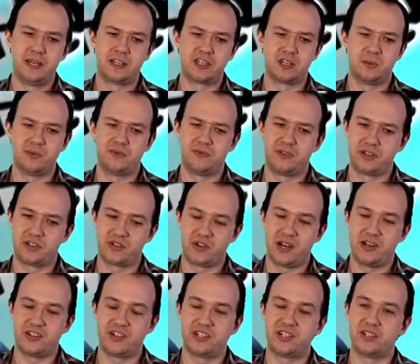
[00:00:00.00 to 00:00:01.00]
some of the
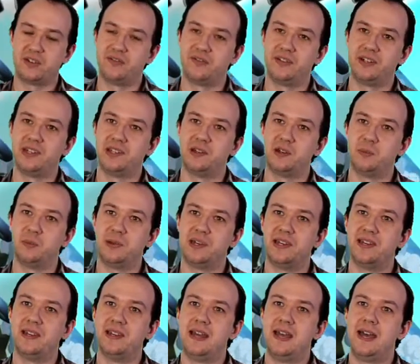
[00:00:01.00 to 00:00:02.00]
strategy suffered a little
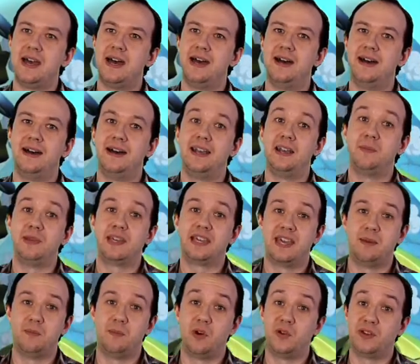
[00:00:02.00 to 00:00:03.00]
bit, and it
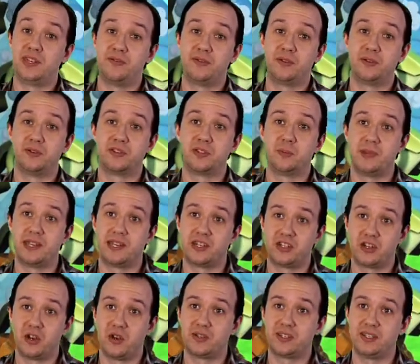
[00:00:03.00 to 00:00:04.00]
became more difficult to make
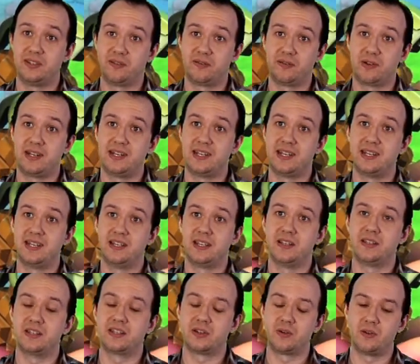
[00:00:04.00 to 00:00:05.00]
shots in
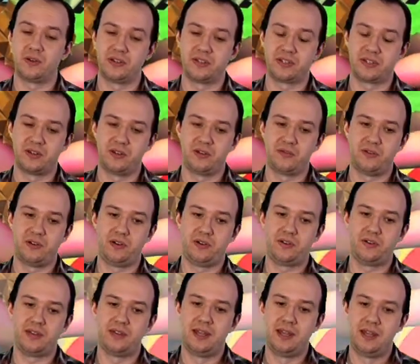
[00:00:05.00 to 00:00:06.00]
3D and so on and so
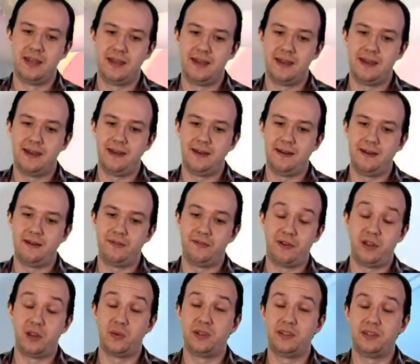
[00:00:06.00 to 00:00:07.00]
forth.
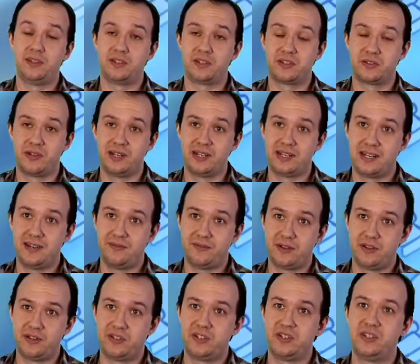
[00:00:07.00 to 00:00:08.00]
Following those 3D
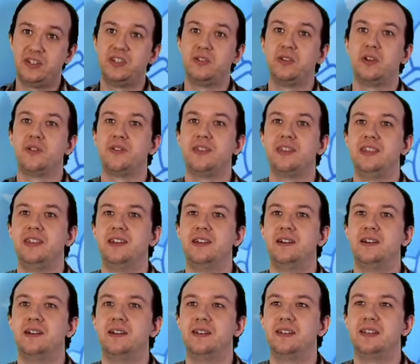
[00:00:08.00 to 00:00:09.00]
versions, you got the
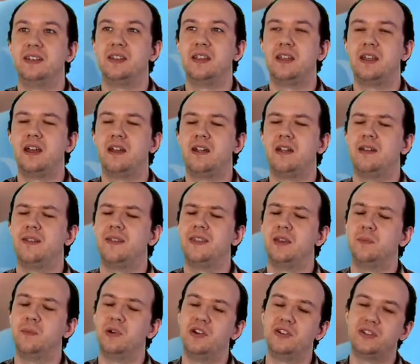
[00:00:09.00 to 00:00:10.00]

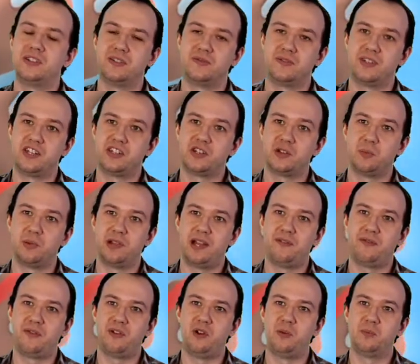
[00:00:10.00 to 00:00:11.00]
emergence of digital
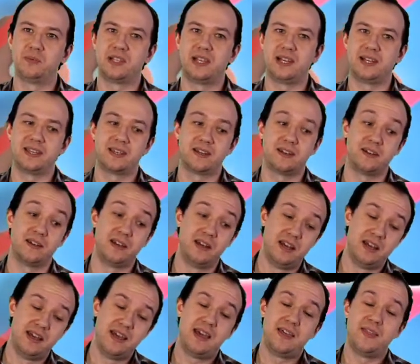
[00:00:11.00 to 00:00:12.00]
platforms like
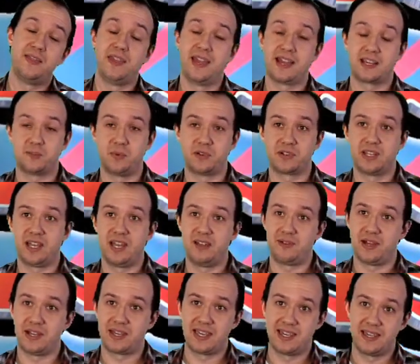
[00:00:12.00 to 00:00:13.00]
the Xbox
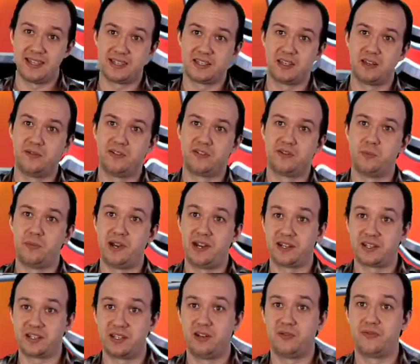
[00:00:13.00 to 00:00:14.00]
Live Arcade service from
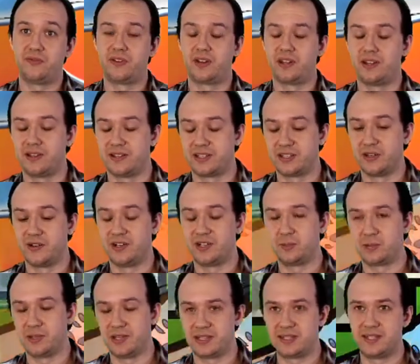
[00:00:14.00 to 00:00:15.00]
Microsoft,
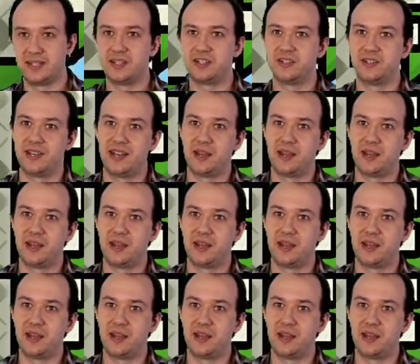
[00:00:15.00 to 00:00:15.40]
Sony's PlayStation